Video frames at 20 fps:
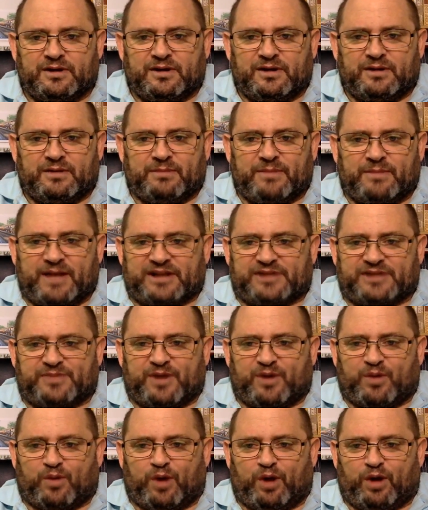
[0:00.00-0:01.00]
Man, it's been
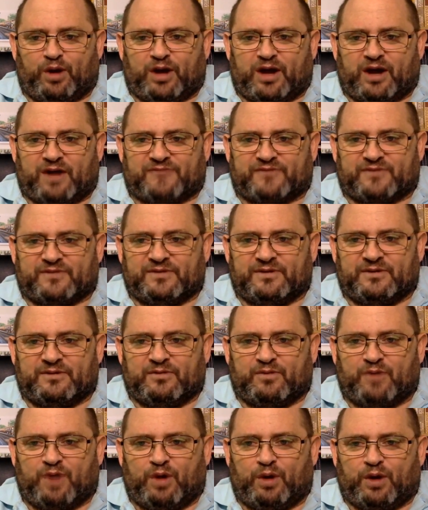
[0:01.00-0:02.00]
a roller
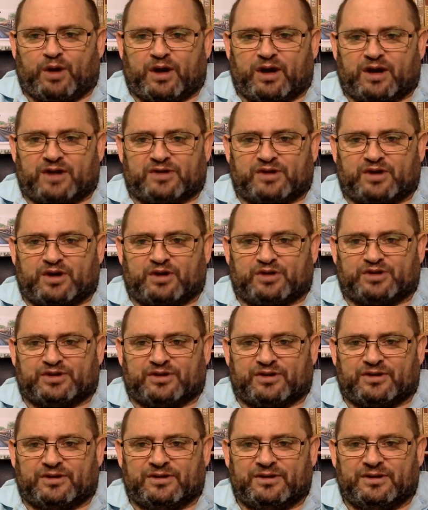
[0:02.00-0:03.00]

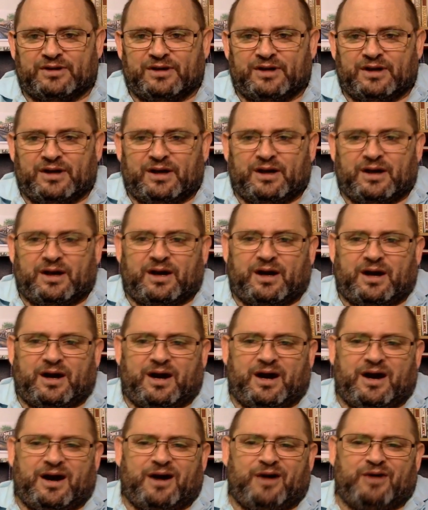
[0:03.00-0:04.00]
coaster.
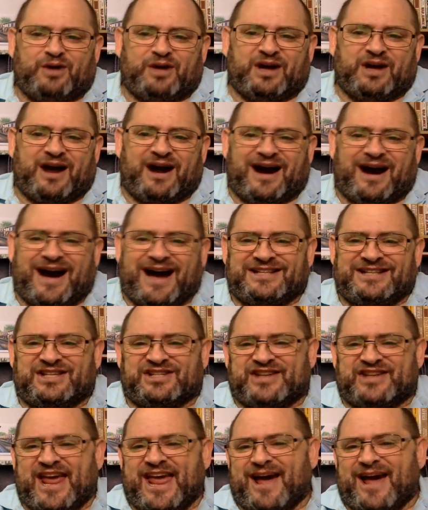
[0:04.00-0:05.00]
Oh, God,
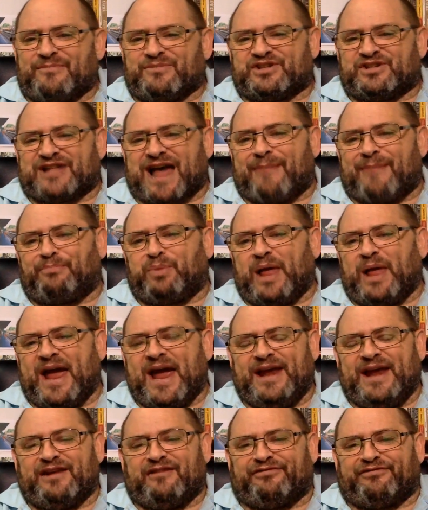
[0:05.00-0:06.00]
Sam, stop
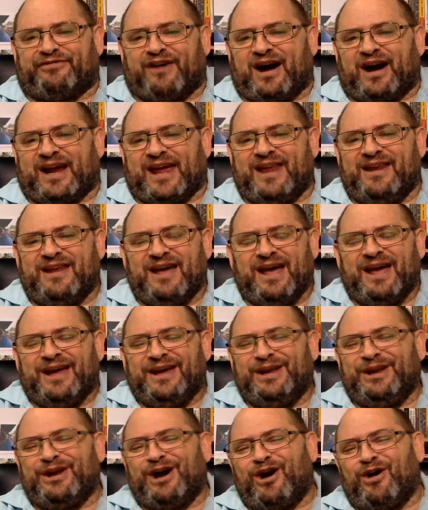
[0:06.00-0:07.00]
playing the fucking,
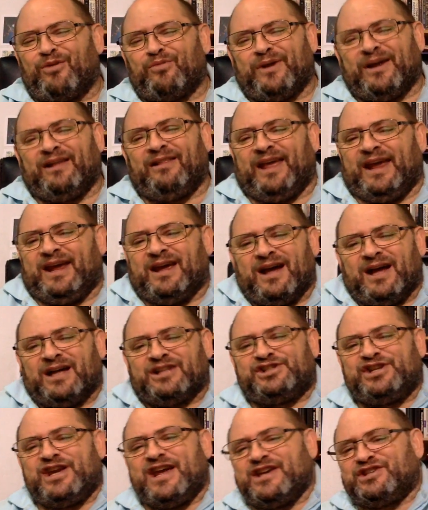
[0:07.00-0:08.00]
you know, really,
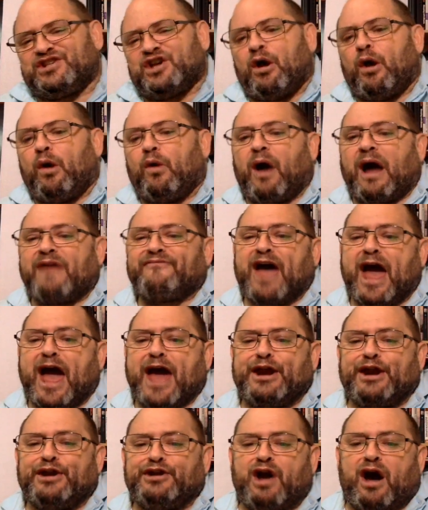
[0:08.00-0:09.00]
jeez, oh, I've
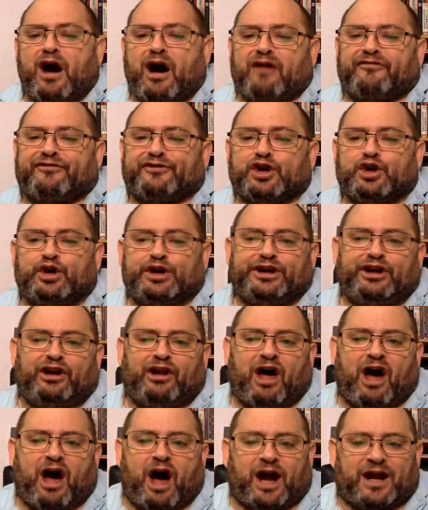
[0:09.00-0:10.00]
had enough, good
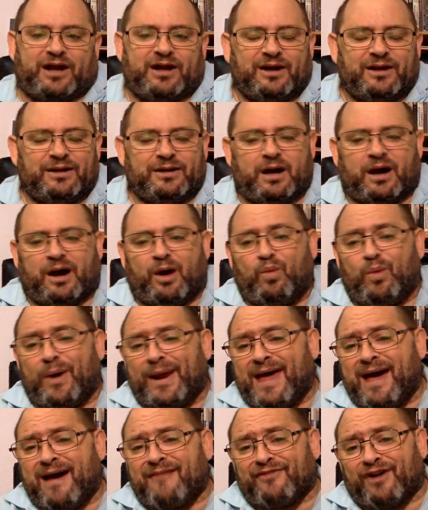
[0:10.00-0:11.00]
luck.
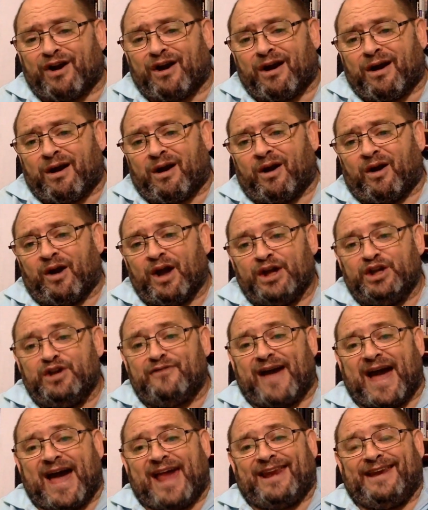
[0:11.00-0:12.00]
Whatever,
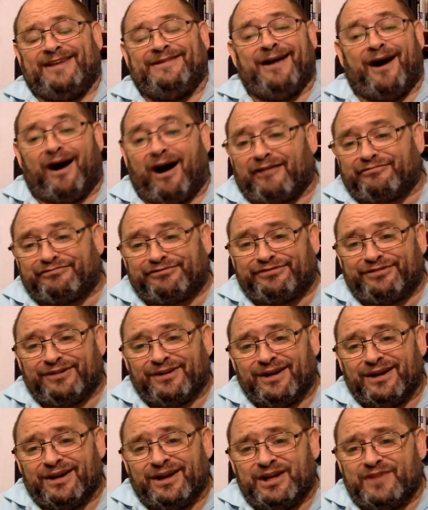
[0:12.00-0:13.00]
you've had enough?
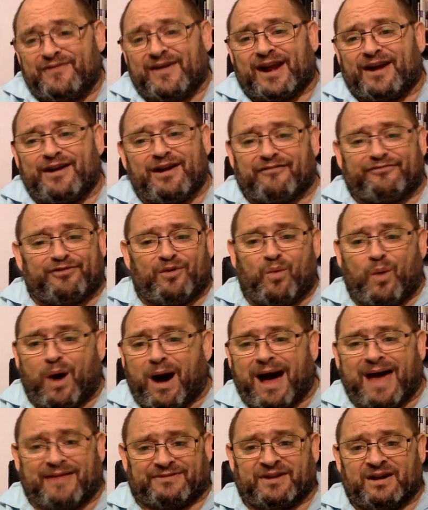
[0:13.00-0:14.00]
You've had enough of
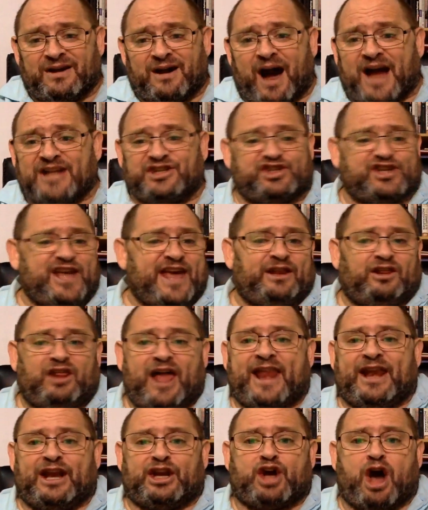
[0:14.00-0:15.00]
what? I said
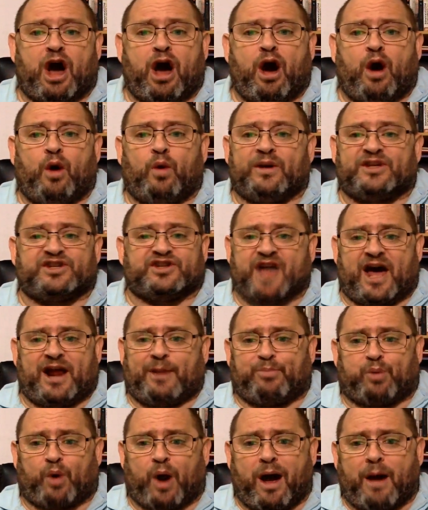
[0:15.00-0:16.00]
let it go, it's not a
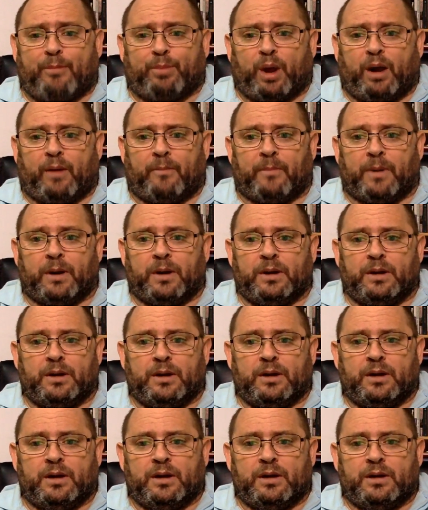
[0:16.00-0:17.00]
problem.
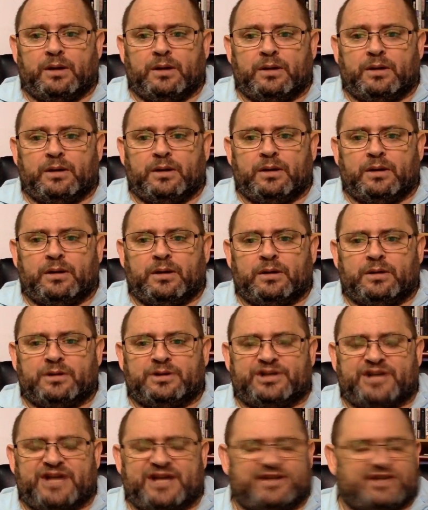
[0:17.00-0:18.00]

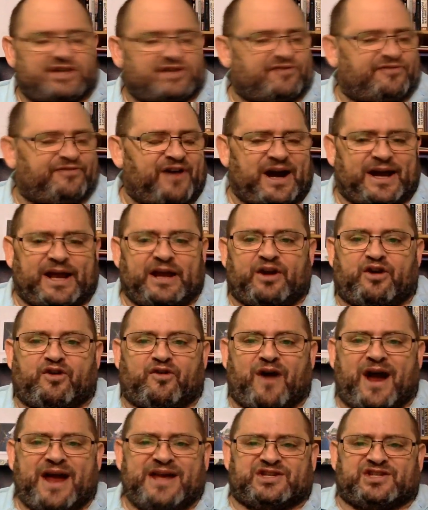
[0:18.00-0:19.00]
Jesus fucking
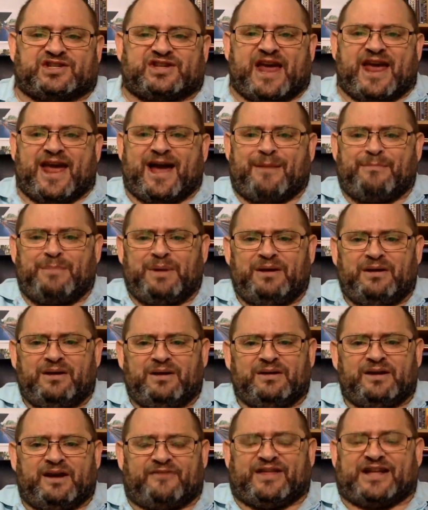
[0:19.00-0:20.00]
Christ, Sam,
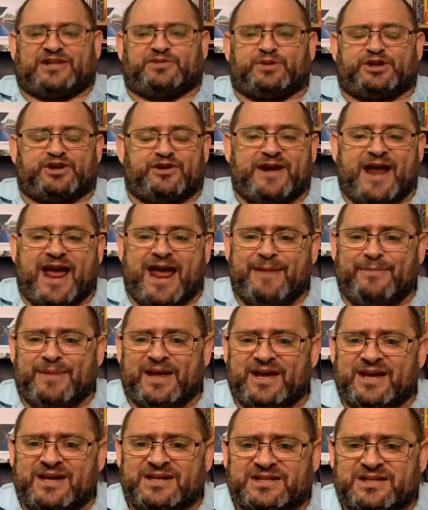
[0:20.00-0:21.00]
if that's what your name
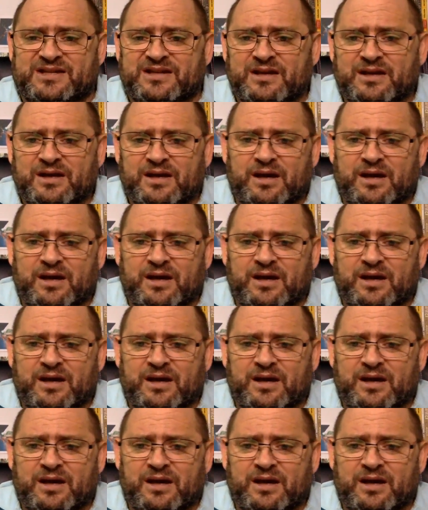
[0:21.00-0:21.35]
is.